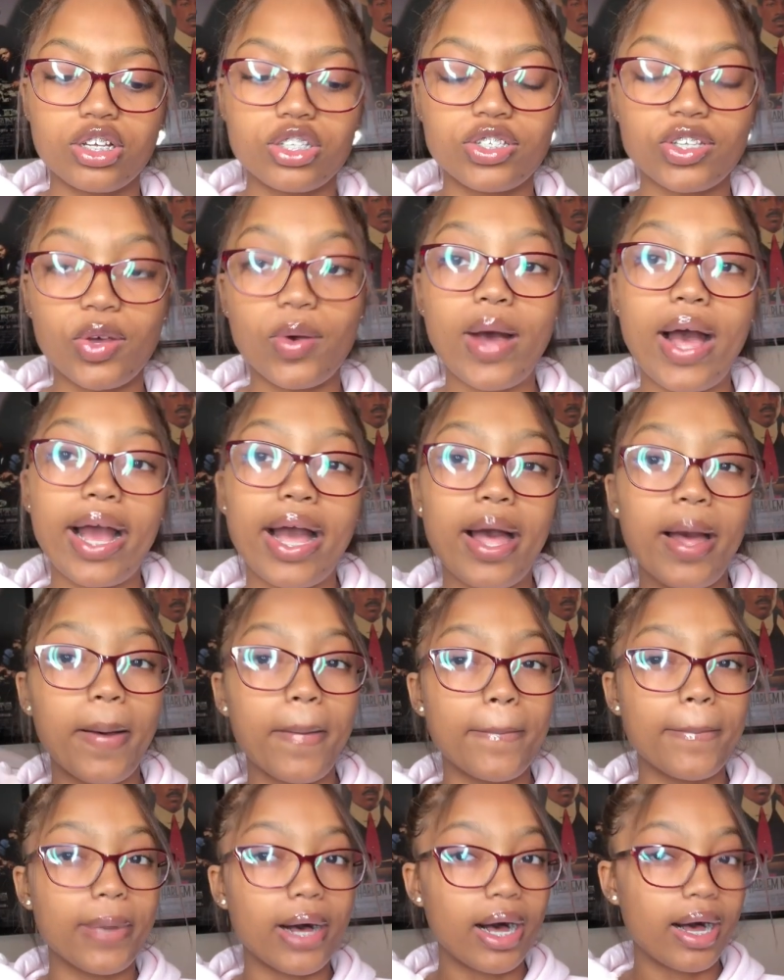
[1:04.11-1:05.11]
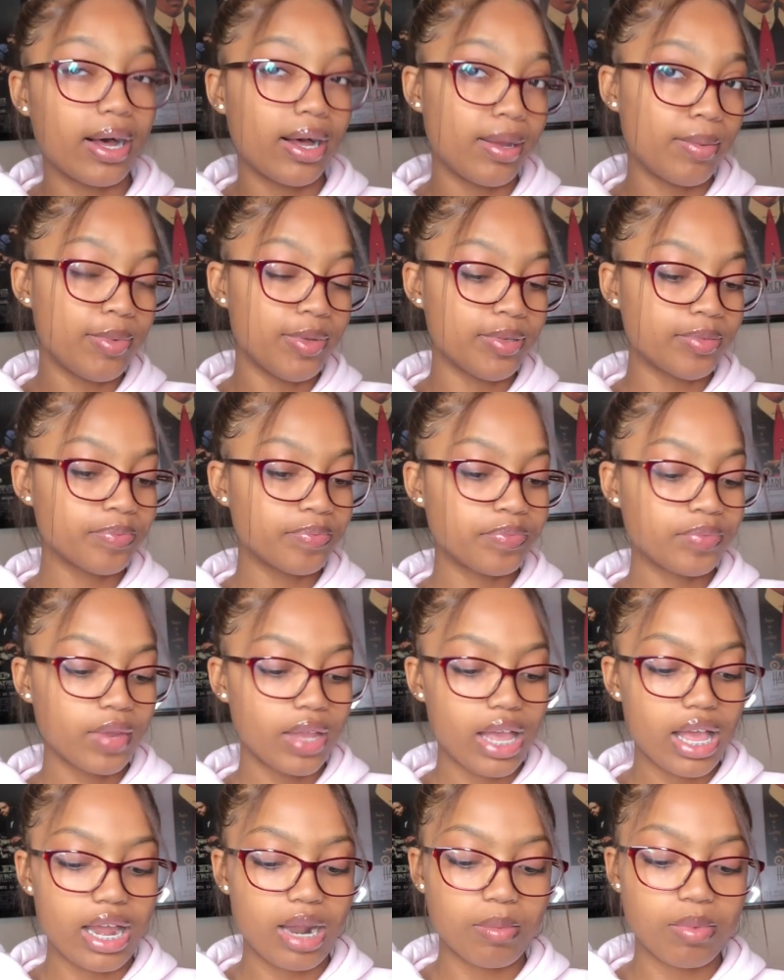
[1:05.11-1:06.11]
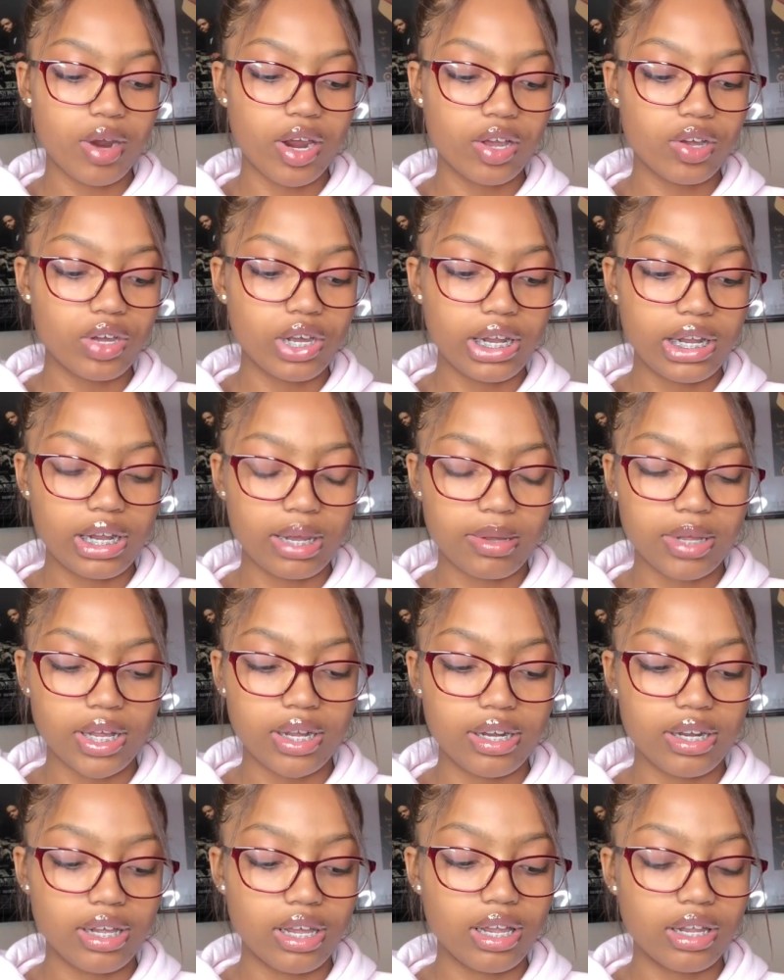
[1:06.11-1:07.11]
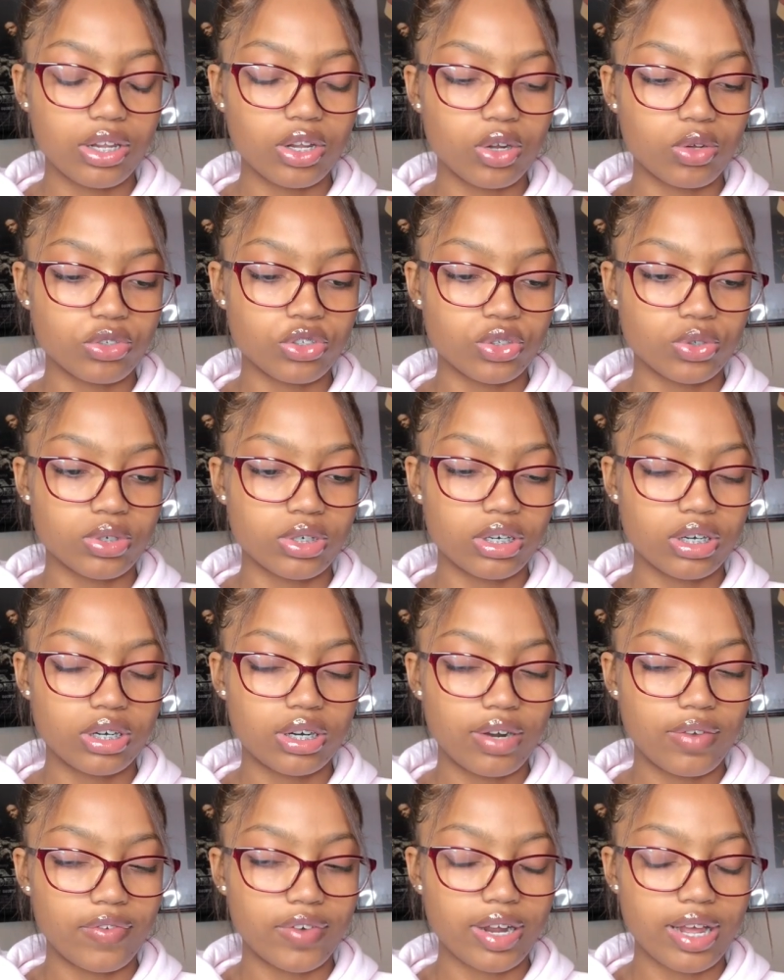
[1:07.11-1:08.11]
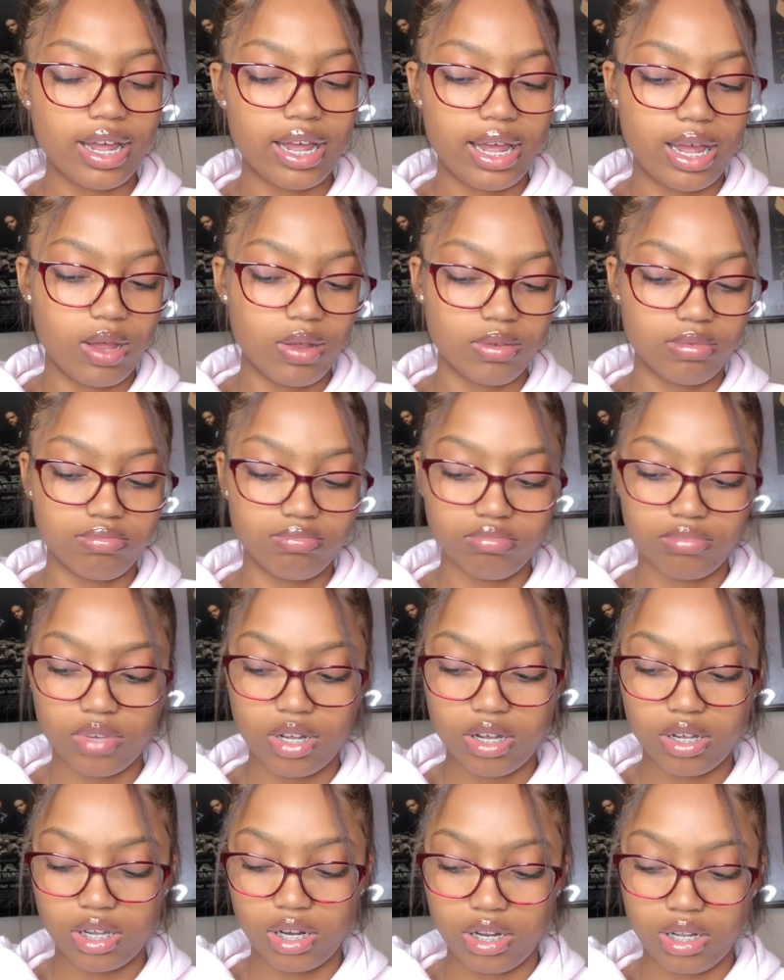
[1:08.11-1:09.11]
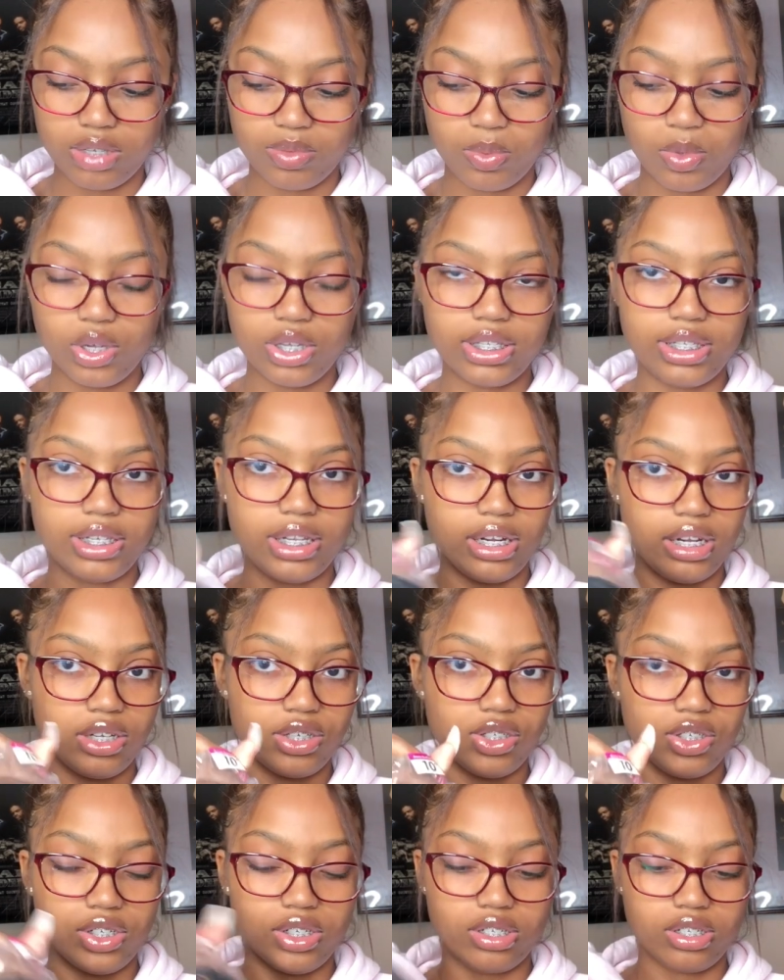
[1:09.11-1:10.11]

So I got a bob and I'm probably going to end up cutting it a little shorter. I forgot how long it is. Well, it's 10 inches.